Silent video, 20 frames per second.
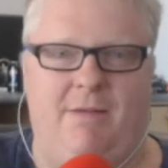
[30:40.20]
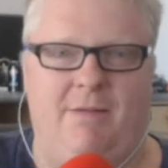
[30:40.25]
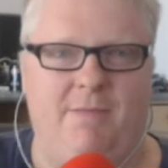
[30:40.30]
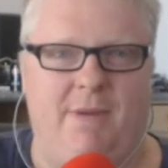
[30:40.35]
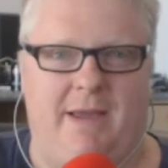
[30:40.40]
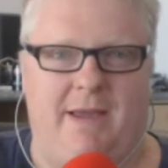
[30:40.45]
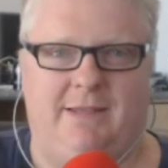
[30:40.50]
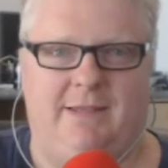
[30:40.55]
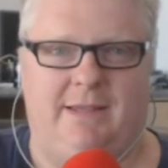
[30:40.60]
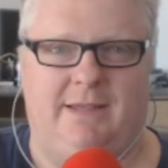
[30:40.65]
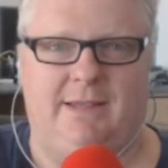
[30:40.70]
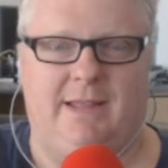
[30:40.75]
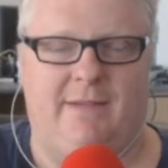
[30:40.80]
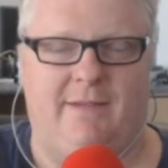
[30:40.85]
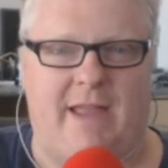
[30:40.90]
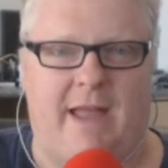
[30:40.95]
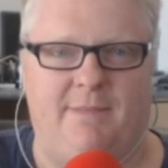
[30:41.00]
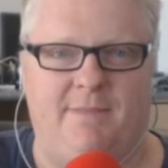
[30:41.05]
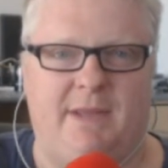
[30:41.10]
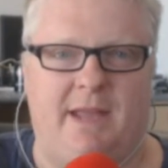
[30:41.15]
basic stuff,
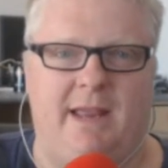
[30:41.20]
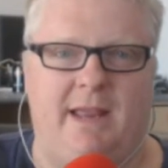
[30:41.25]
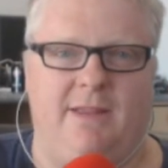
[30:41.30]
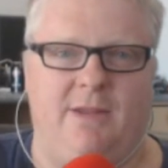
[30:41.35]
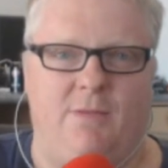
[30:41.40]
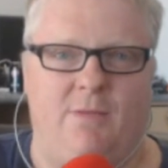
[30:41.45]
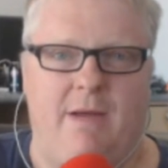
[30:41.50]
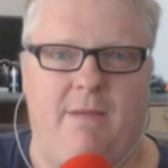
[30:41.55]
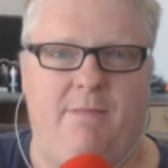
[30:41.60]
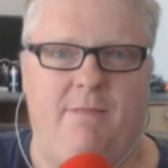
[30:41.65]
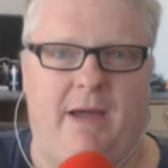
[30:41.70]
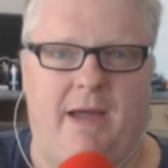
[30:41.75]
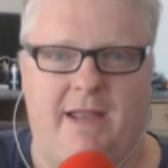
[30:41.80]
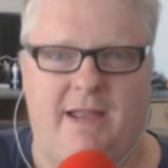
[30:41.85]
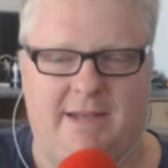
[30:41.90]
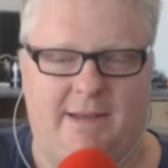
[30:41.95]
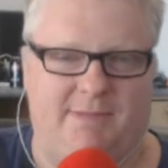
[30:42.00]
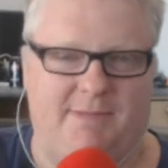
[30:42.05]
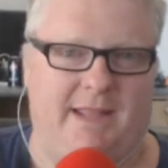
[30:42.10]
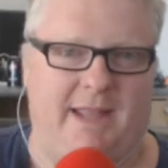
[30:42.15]
updating the web
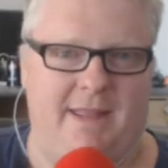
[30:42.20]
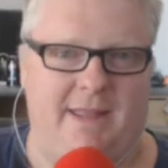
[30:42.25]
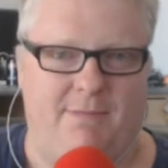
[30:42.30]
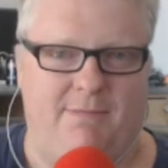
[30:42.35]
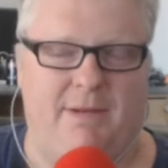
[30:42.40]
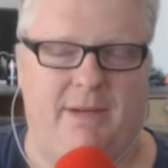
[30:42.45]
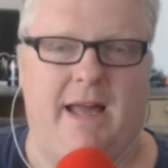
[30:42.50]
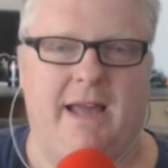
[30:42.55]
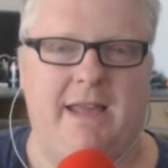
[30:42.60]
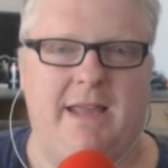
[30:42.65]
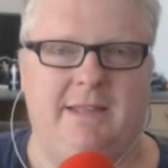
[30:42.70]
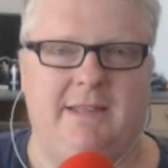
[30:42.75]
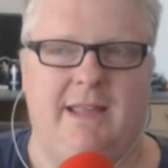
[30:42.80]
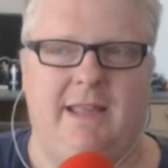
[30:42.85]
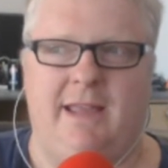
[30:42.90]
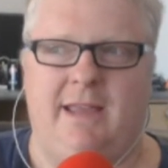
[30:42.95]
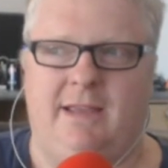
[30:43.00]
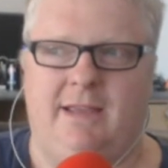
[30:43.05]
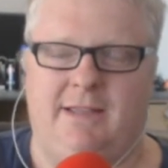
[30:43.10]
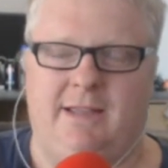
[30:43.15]
page, updating the plugin
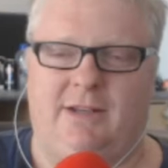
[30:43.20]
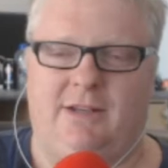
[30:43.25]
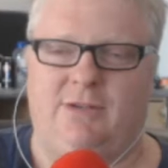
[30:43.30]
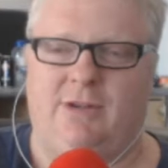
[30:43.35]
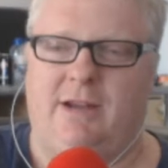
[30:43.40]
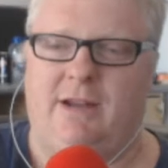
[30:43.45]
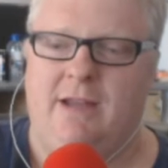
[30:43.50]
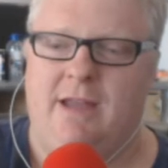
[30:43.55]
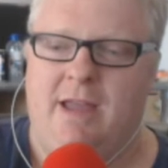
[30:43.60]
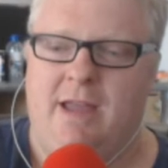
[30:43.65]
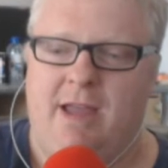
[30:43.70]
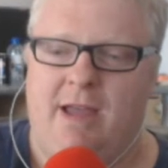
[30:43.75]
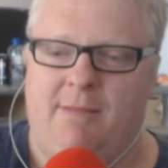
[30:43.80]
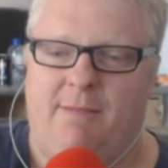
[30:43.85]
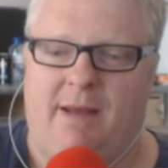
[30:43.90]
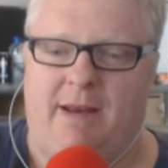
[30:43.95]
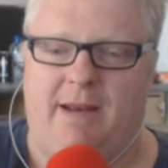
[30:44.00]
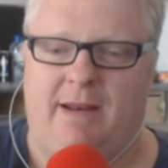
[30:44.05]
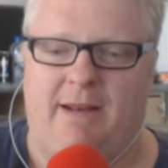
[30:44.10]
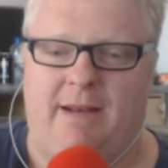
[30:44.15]
thing, etc.
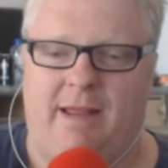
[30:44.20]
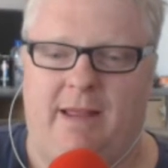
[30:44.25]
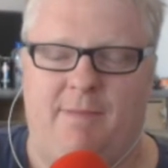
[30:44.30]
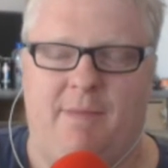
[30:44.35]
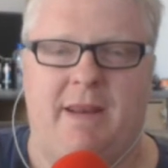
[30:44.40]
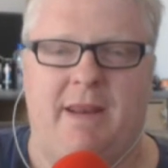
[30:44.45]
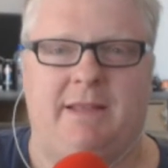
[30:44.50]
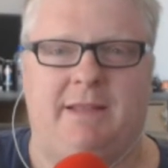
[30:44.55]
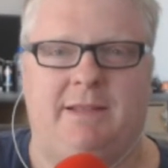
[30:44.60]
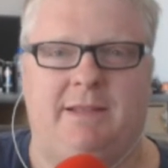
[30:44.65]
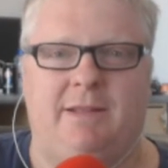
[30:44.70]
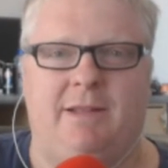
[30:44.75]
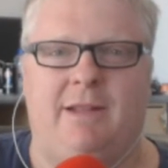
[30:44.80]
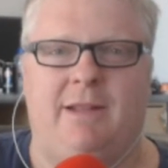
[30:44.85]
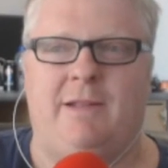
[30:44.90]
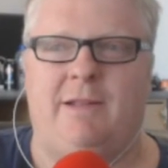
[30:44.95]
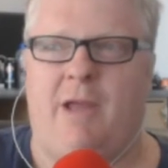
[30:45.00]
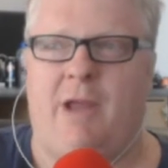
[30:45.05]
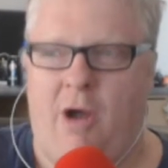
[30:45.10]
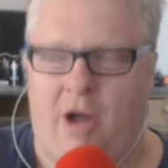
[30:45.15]
But
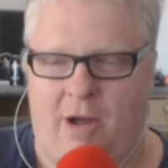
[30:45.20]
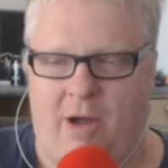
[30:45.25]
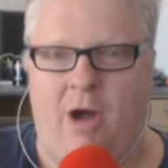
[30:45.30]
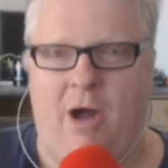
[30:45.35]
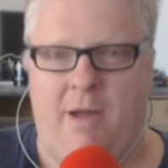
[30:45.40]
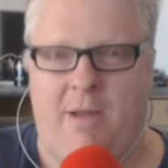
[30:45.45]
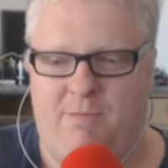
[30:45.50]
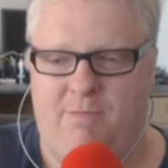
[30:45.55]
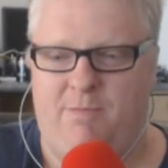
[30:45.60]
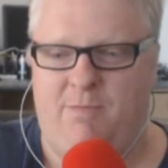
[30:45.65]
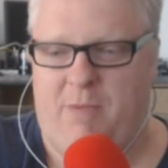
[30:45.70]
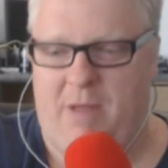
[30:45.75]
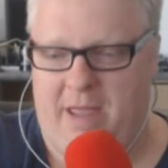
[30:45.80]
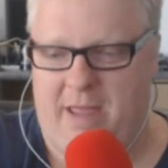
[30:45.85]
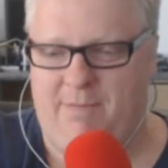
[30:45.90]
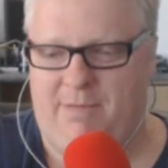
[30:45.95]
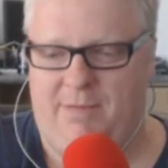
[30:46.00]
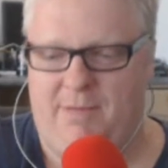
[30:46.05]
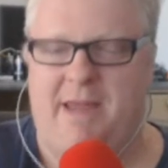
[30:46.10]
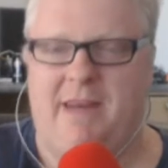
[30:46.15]
I
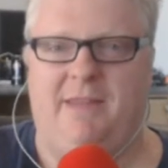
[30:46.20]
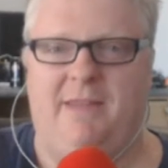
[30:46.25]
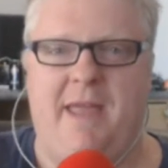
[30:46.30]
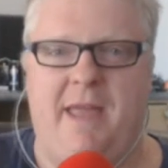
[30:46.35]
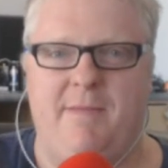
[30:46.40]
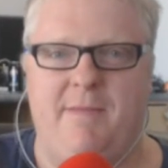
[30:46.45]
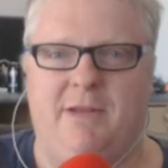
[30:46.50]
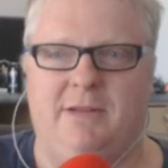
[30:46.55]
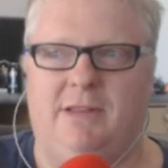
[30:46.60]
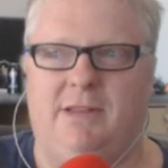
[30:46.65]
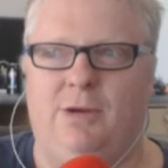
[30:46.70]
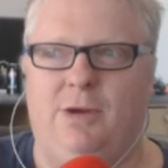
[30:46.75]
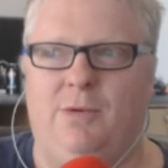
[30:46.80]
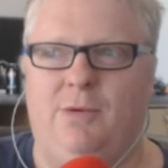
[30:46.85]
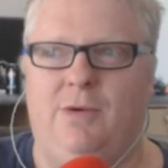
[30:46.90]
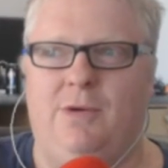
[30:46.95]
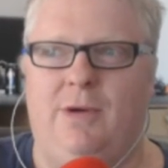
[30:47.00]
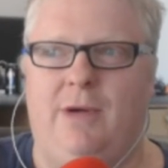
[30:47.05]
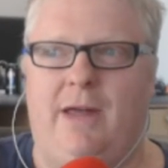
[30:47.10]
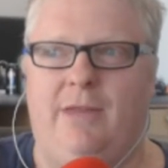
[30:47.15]
implemented that because I thought,
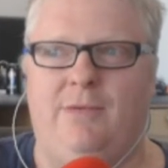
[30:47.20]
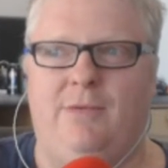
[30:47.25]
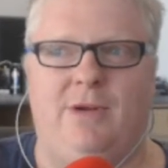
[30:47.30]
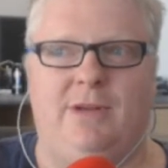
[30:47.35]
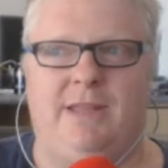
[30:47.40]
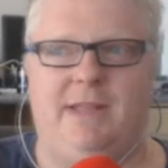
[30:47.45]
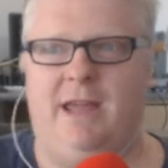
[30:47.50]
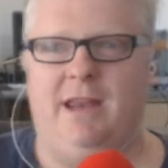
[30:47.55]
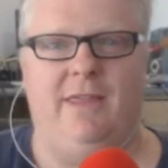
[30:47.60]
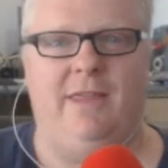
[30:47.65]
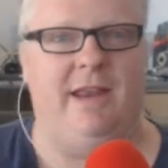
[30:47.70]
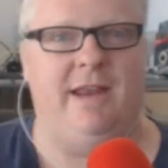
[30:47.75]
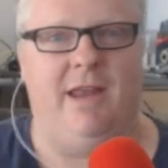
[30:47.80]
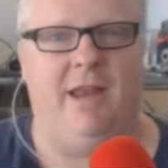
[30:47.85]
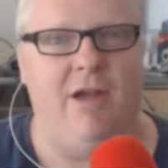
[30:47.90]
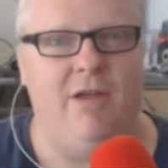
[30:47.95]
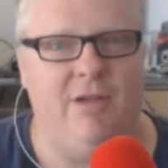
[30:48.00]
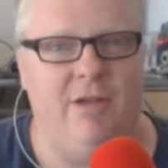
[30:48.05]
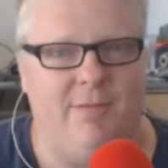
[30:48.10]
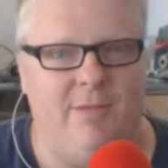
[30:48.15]
well, otherwise, how do they
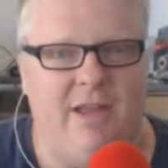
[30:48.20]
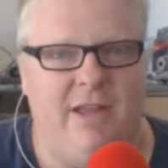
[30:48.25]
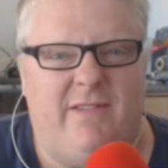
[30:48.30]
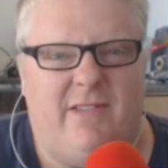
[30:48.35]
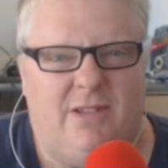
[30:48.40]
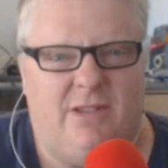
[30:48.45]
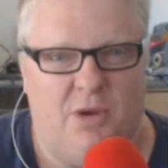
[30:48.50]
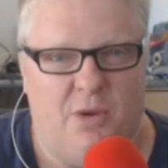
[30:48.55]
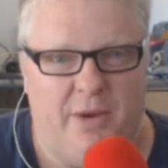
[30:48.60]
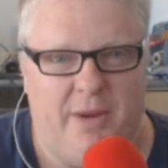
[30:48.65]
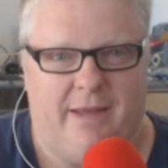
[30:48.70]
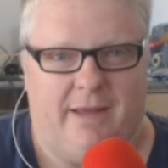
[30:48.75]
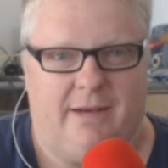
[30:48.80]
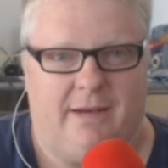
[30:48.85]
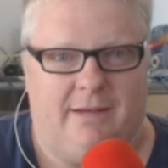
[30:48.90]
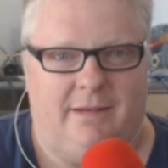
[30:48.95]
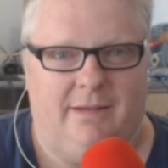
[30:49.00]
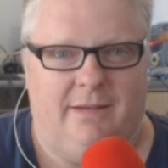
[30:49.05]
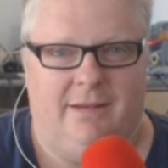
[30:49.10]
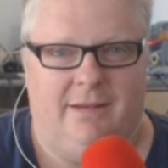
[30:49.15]
know that I'm even doing it?